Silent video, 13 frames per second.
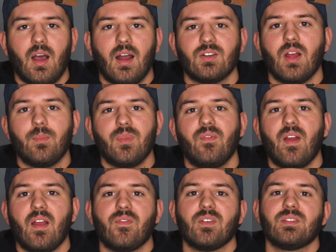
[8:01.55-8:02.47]
I dropped the
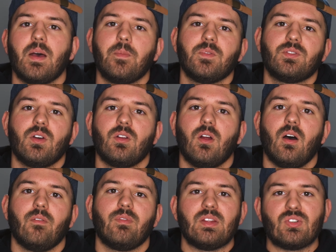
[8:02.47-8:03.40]
very first episode
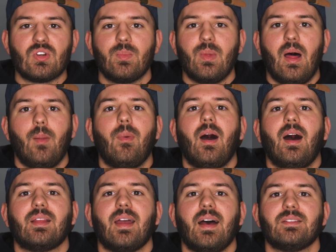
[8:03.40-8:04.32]
of the Dream Loud
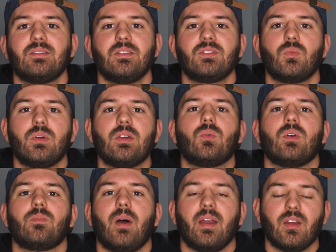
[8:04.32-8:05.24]
podcast this week
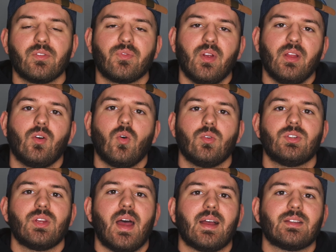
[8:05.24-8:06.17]
with my good friend Colton
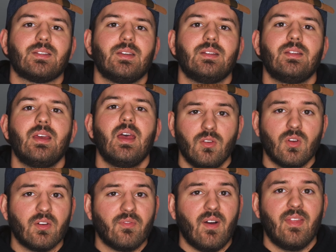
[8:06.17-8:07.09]
Jackson. You
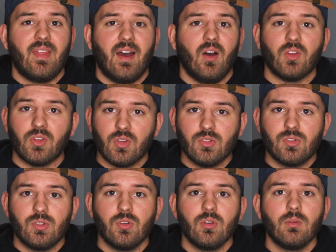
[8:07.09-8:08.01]
can find that on
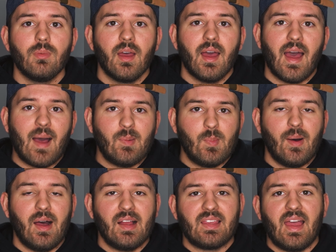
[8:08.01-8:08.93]
YouTube, Apple
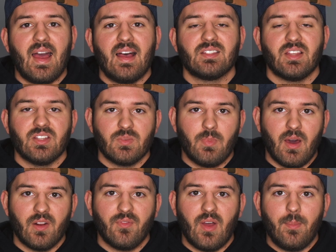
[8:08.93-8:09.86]
Podcasts, and
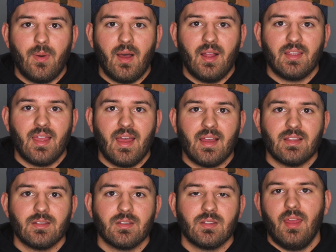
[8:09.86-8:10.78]
Spotify Podcasts.